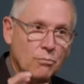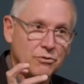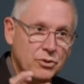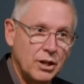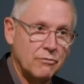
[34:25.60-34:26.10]

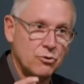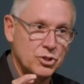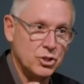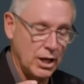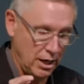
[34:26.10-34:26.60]
of slave
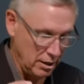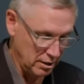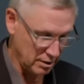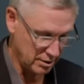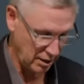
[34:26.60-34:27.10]
Christianity
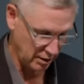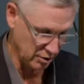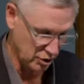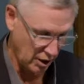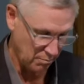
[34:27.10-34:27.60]
that's taking
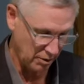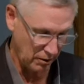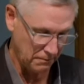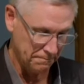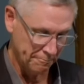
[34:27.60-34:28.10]
shape here.